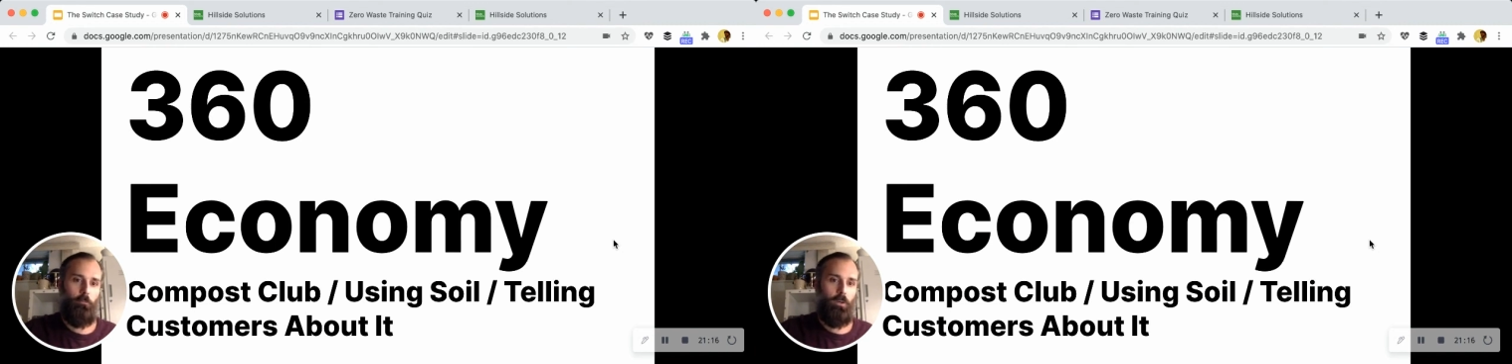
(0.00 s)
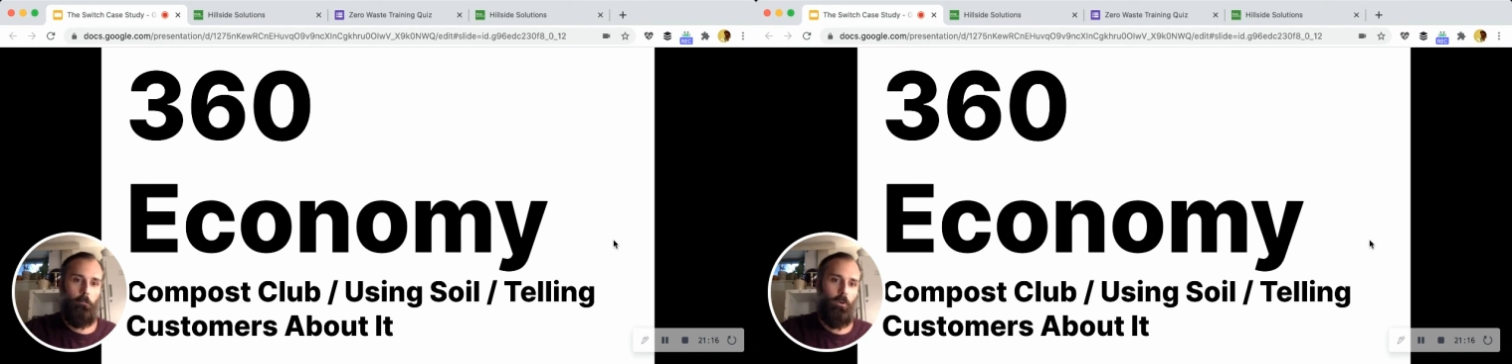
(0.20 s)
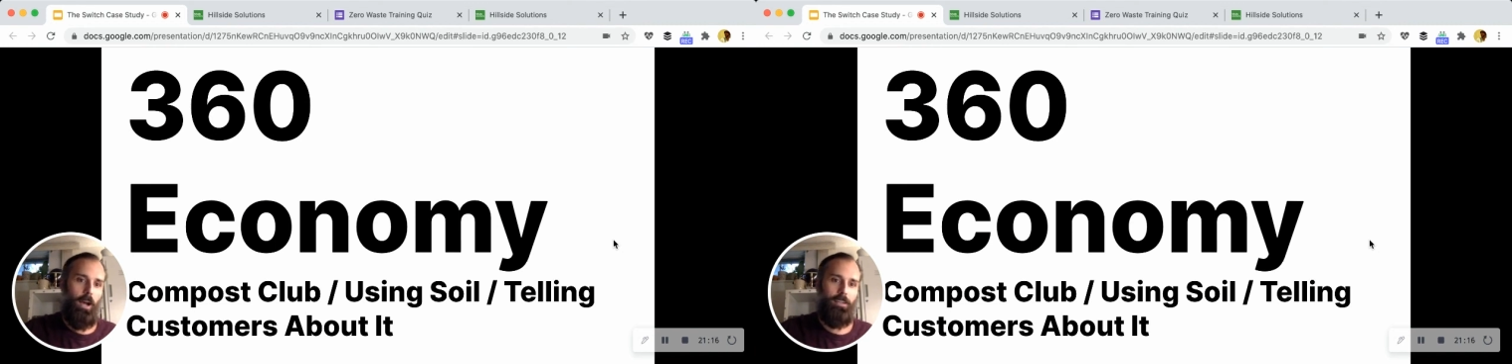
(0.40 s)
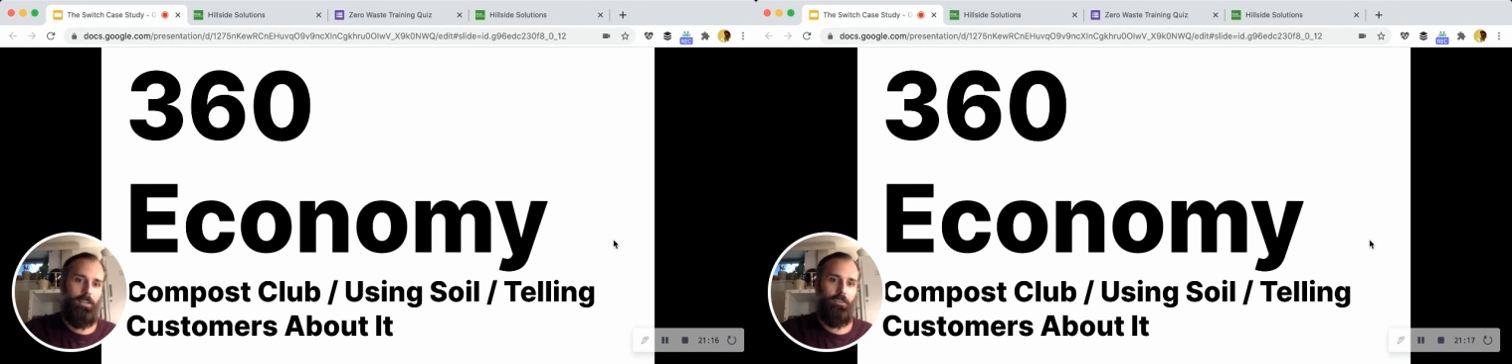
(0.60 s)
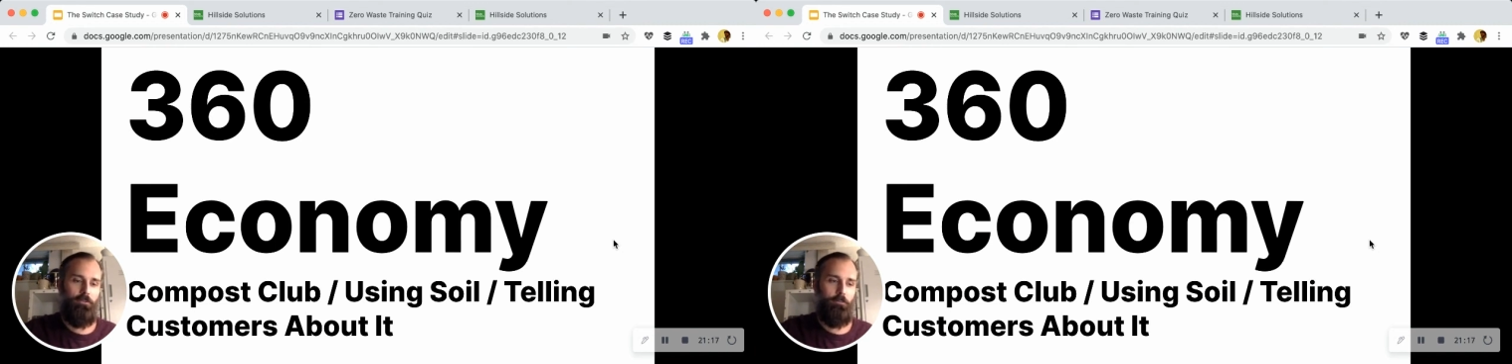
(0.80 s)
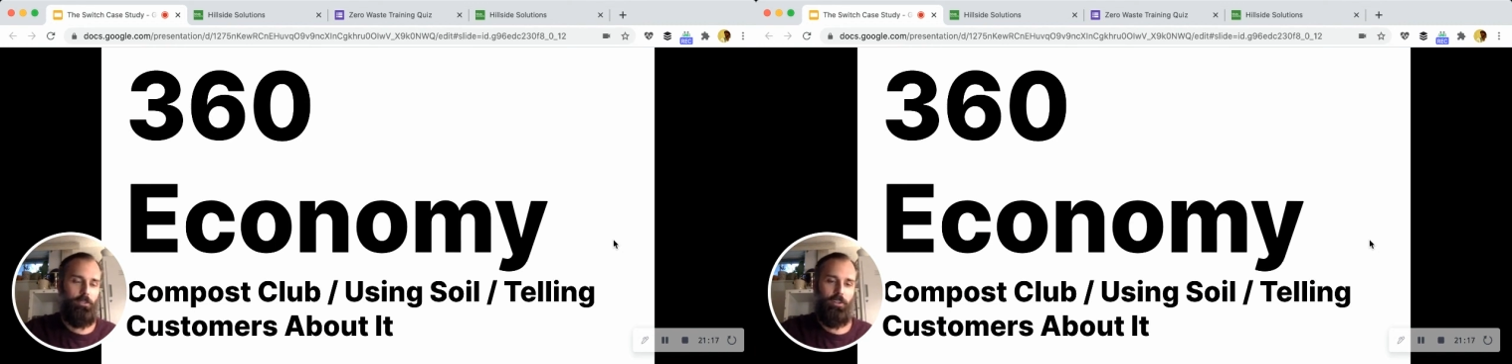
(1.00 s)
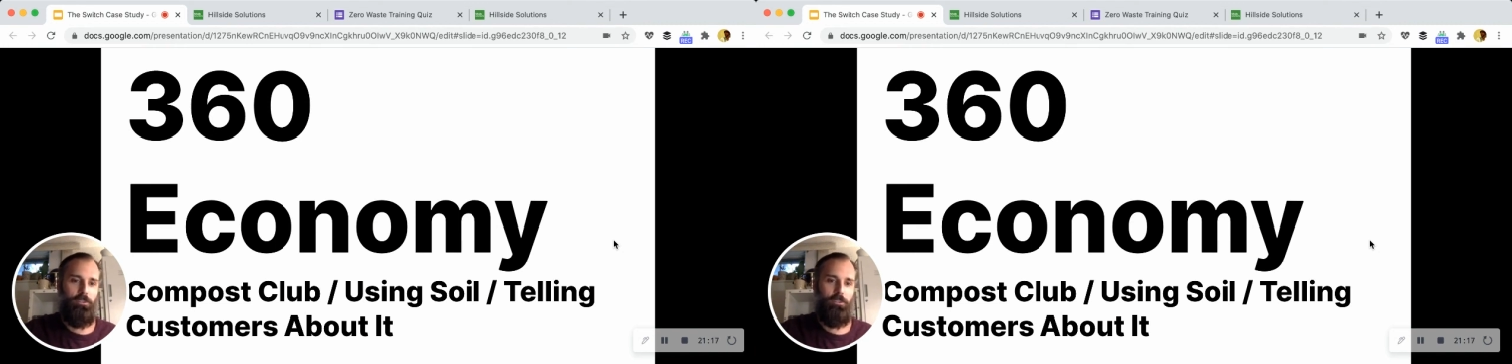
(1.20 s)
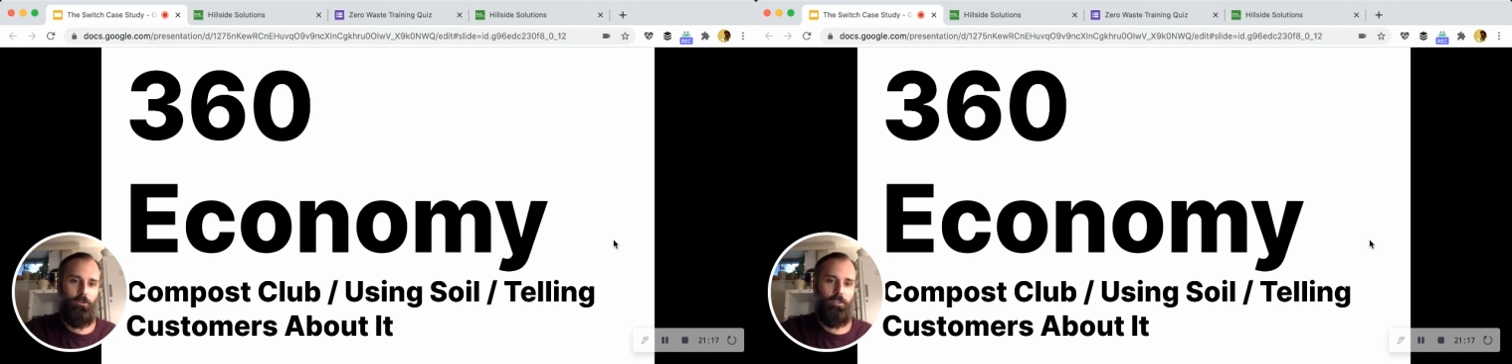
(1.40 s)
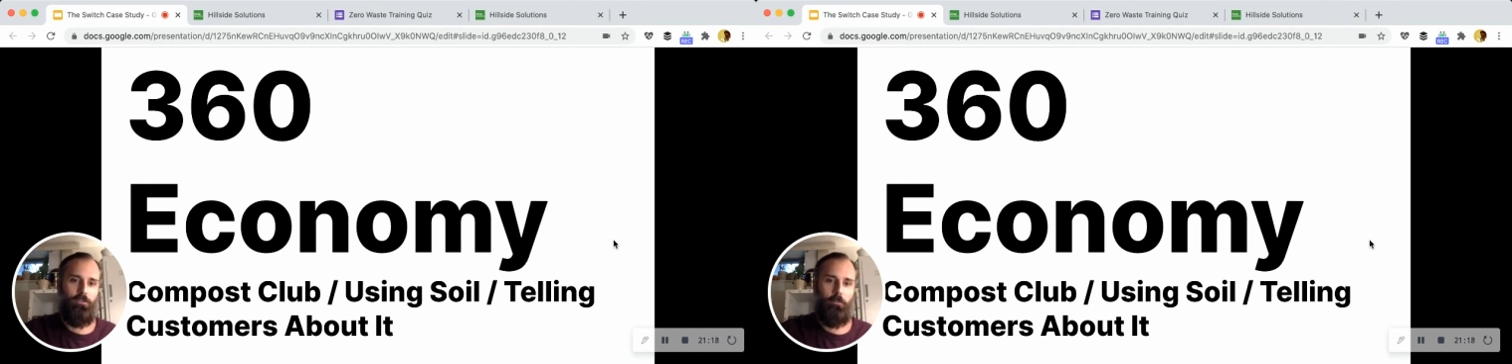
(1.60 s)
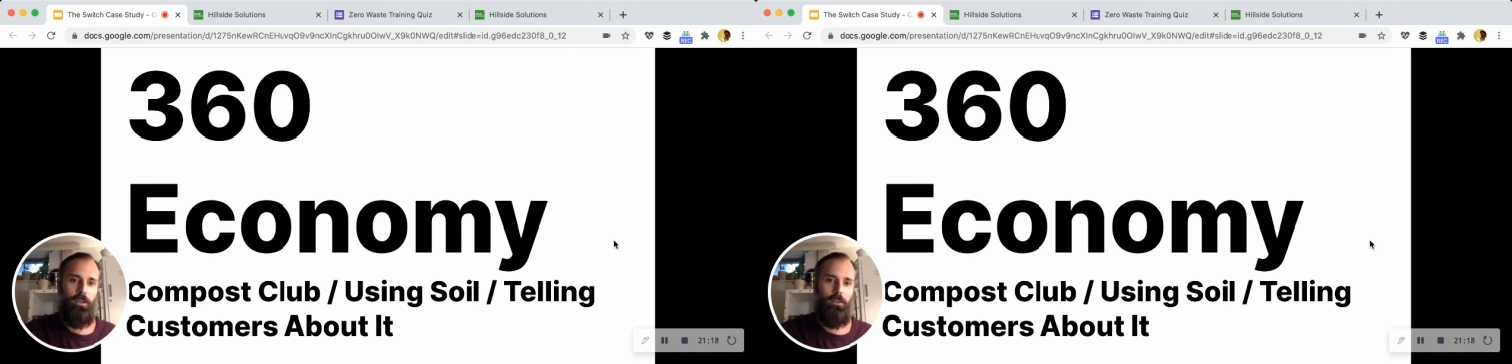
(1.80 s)
comprised of materials sourced
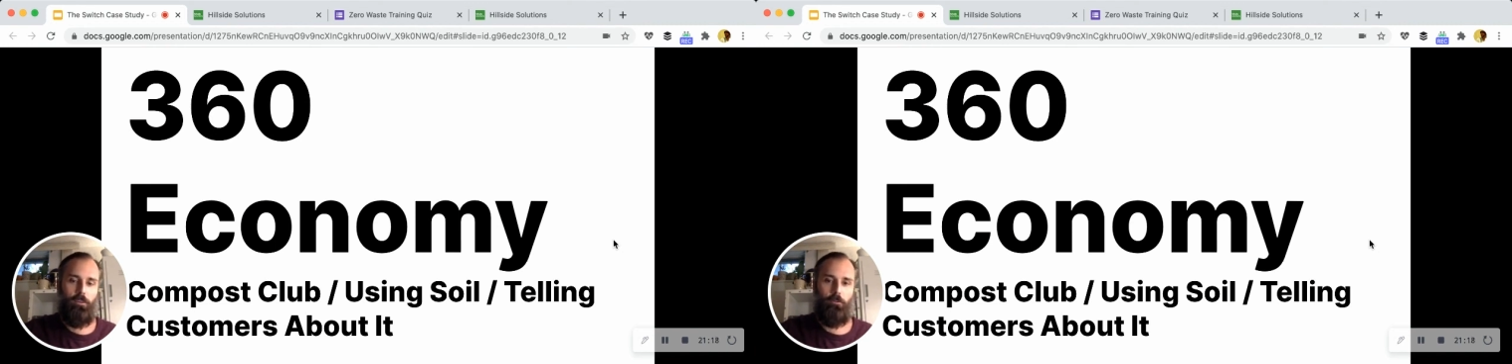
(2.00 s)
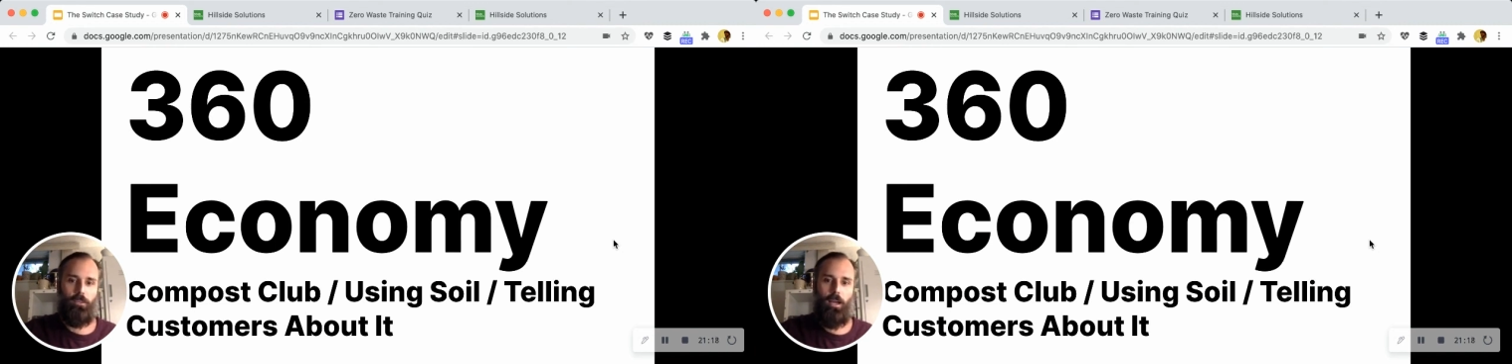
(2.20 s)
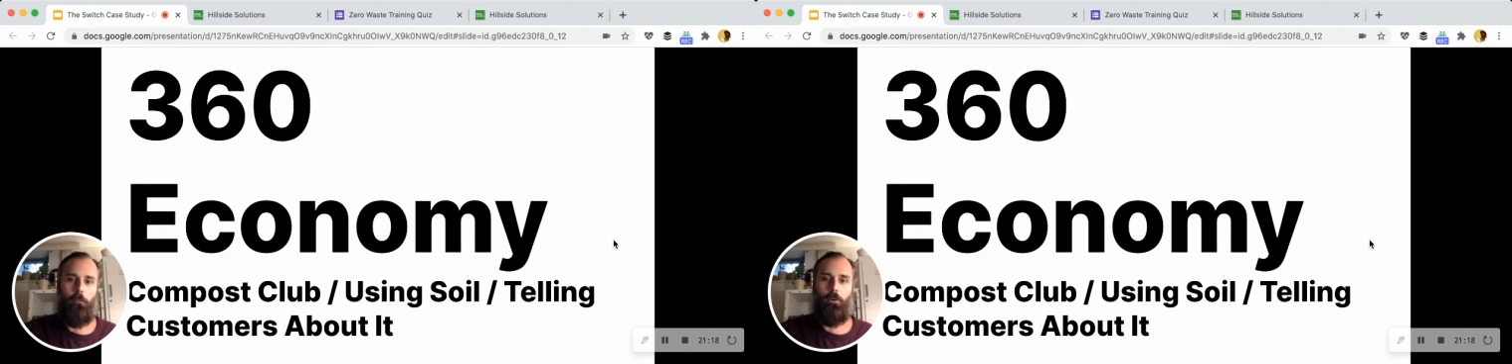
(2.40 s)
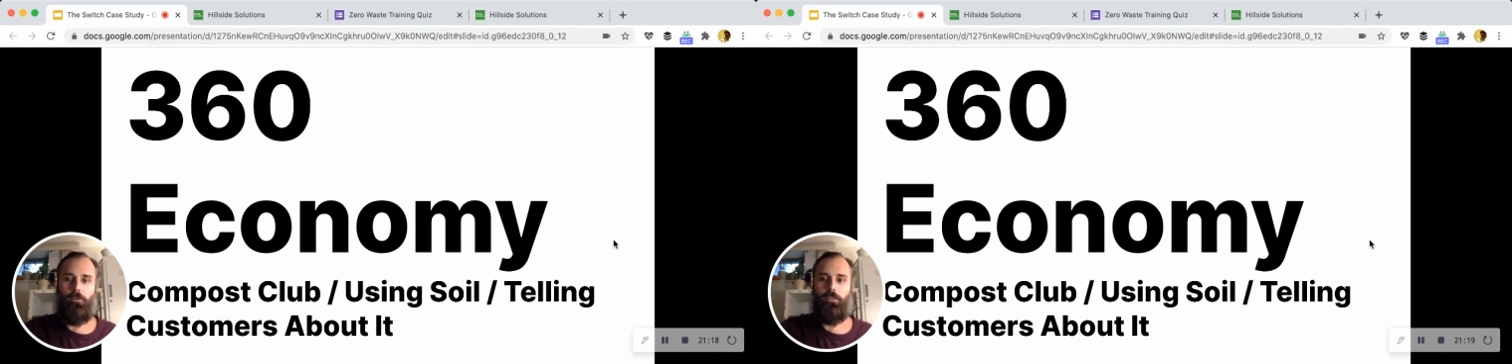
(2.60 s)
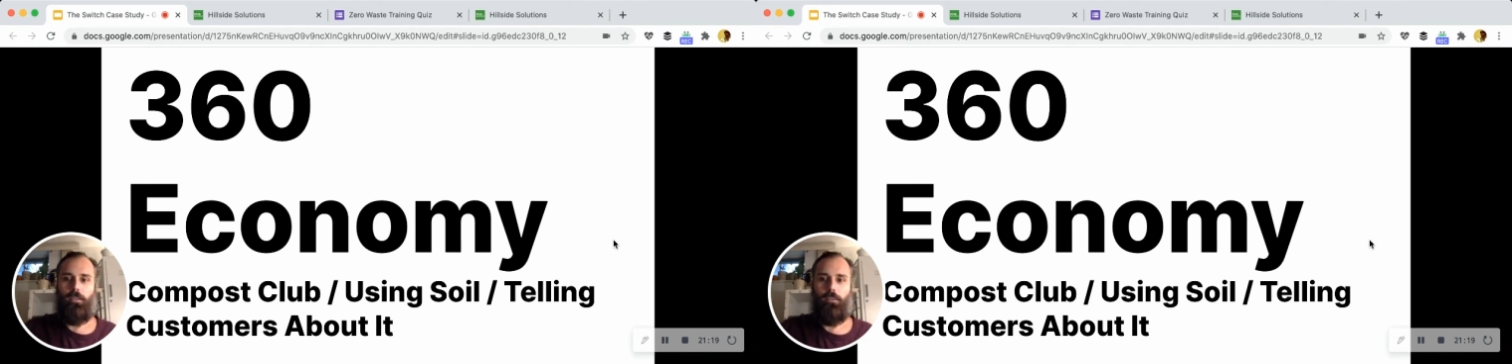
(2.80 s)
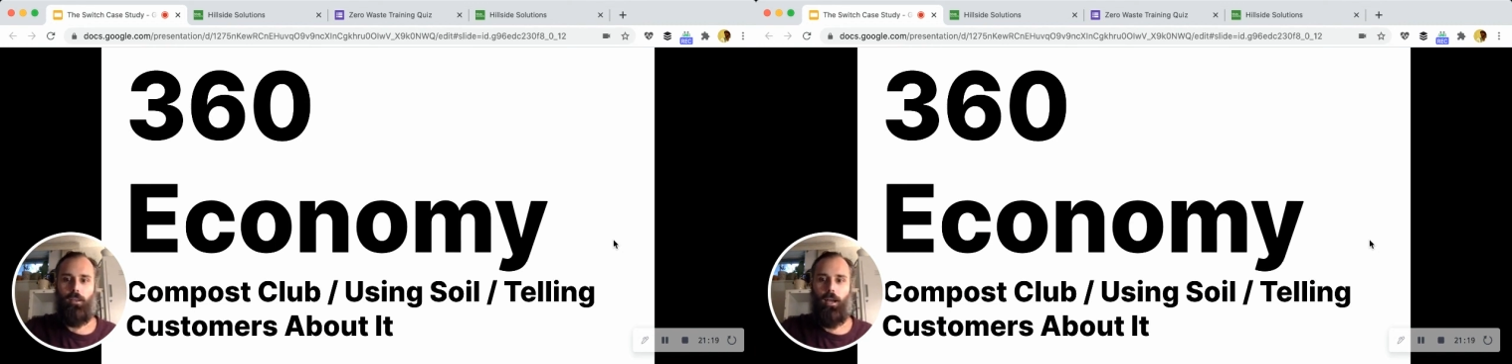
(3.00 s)
from here that was composted.